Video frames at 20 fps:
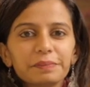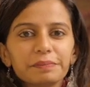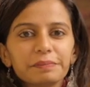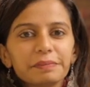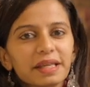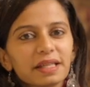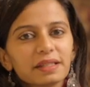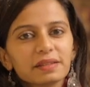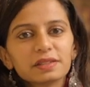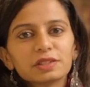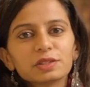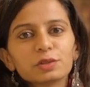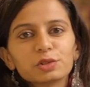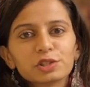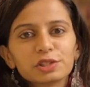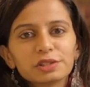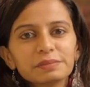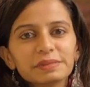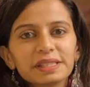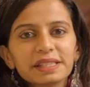Be it the
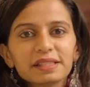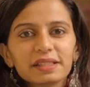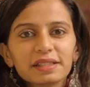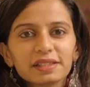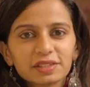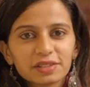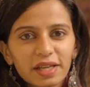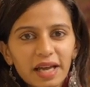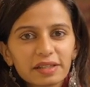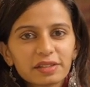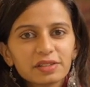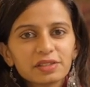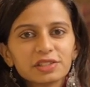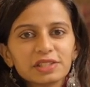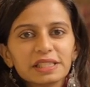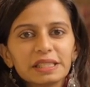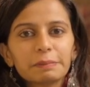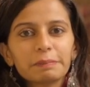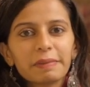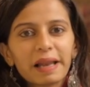social media
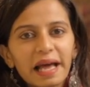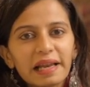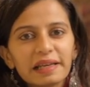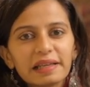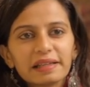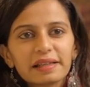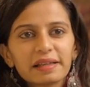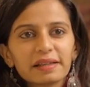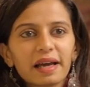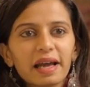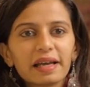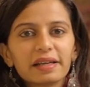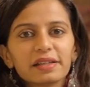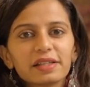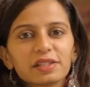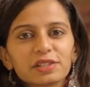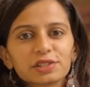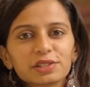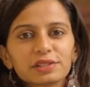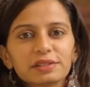strategy, planning and
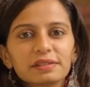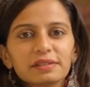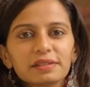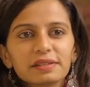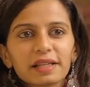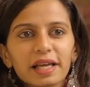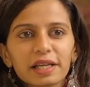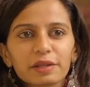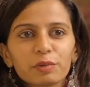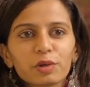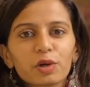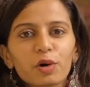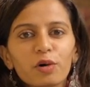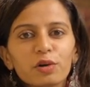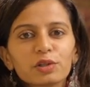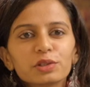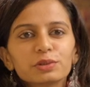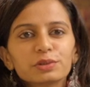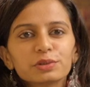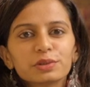ideation that we
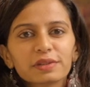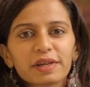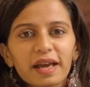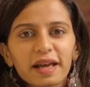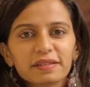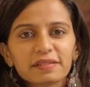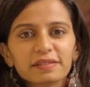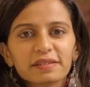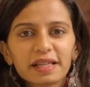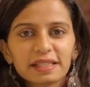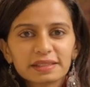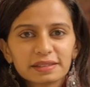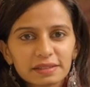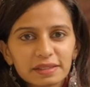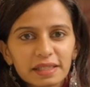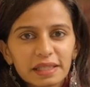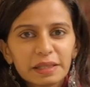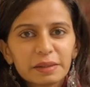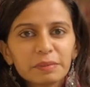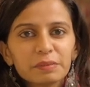all do together as a
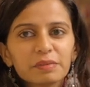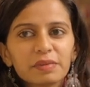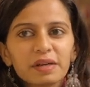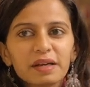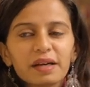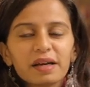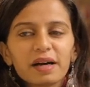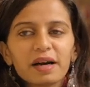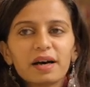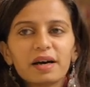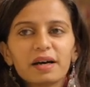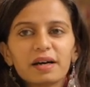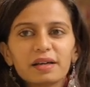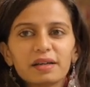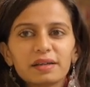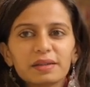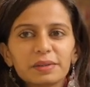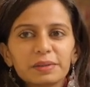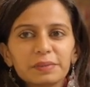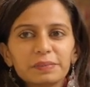team,
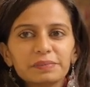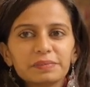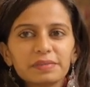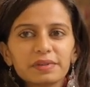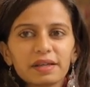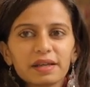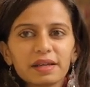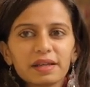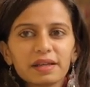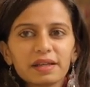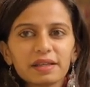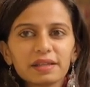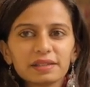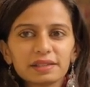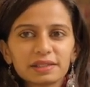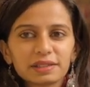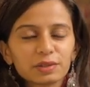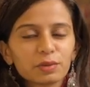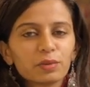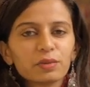
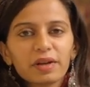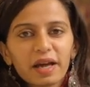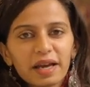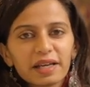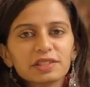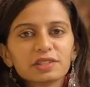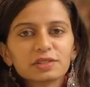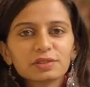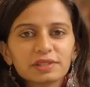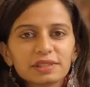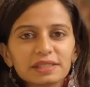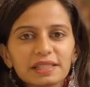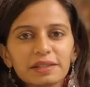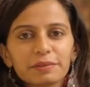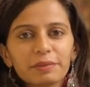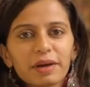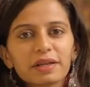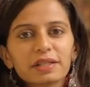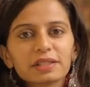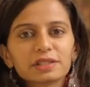it's so nice to see
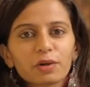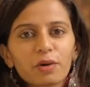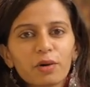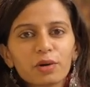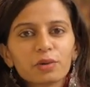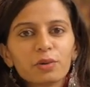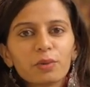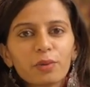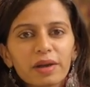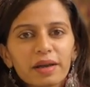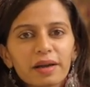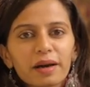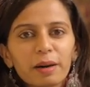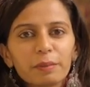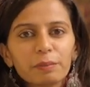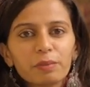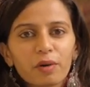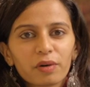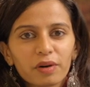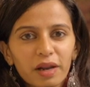when it's all going
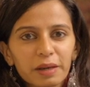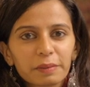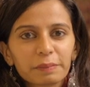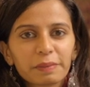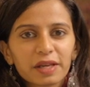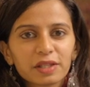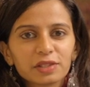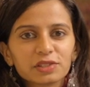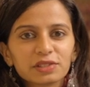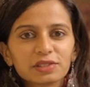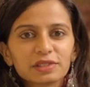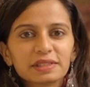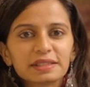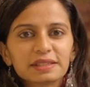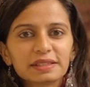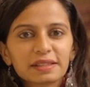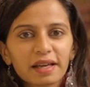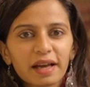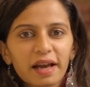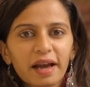up on our pages,
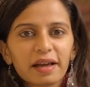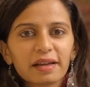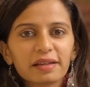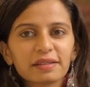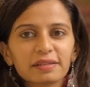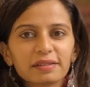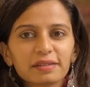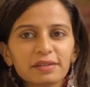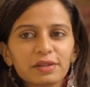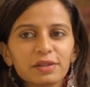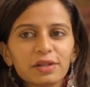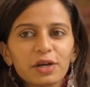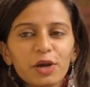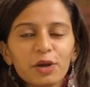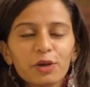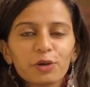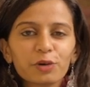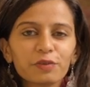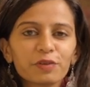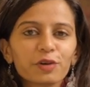and
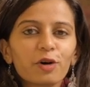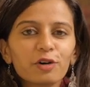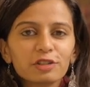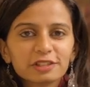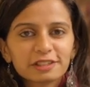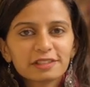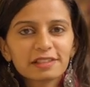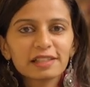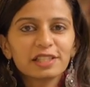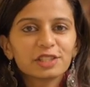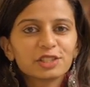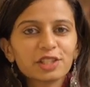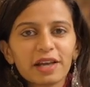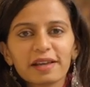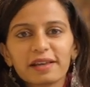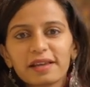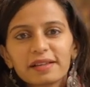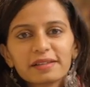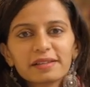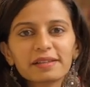you know, we're constantly
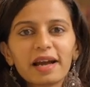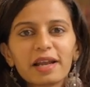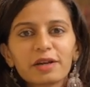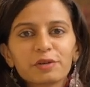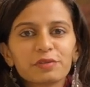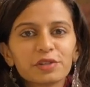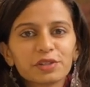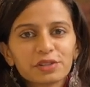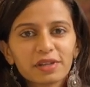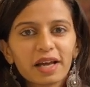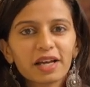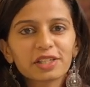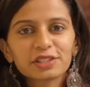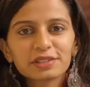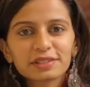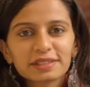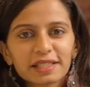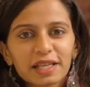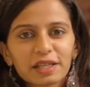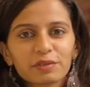checking the kind of
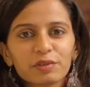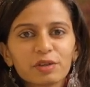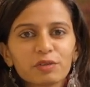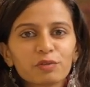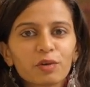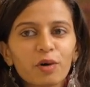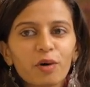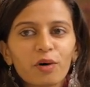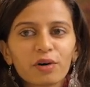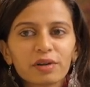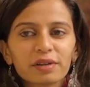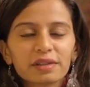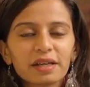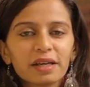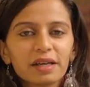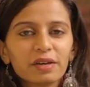interactions that we've got,